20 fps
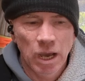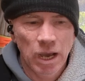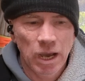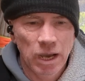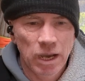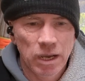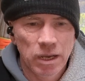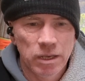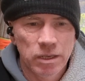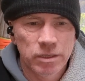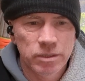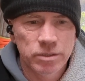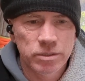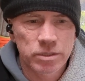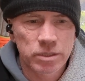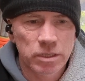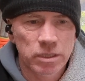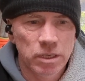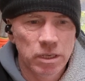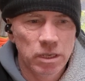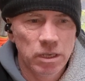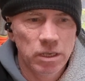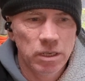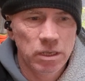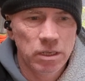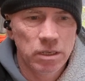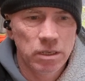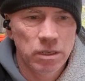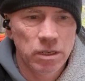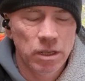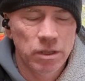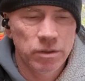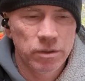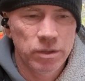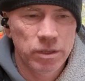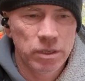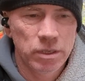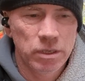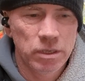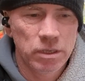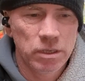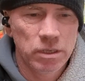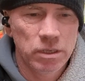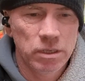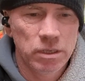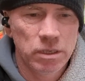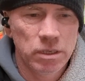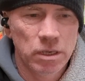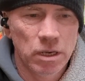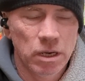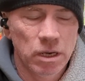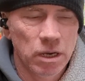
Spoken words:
And in the